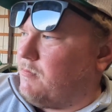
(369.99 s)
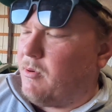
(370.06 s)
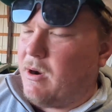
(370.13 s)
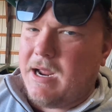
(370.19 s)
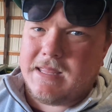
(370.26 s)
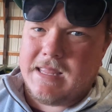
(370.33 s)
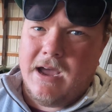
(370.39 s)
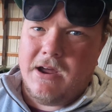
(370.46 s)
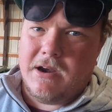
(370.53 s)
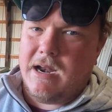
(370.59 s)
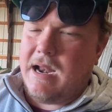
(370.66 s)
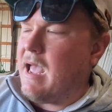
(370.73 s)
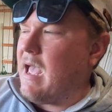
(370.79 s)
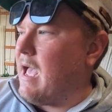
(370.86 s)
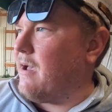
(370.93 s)
Break down in
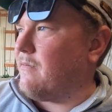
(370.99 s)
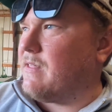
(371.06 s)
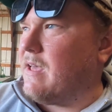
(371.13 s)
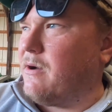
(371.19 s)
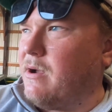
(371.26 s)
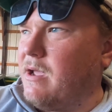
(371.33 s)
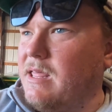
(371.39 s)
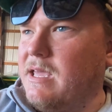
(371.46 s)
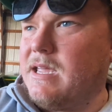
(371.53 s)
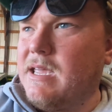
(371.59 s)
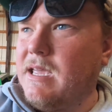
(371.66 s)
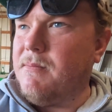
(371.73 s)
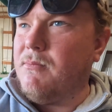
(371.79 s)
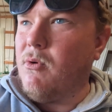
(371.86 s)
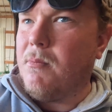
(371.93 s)
half, that way they can
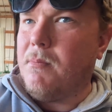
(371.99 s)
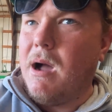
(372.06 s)
get more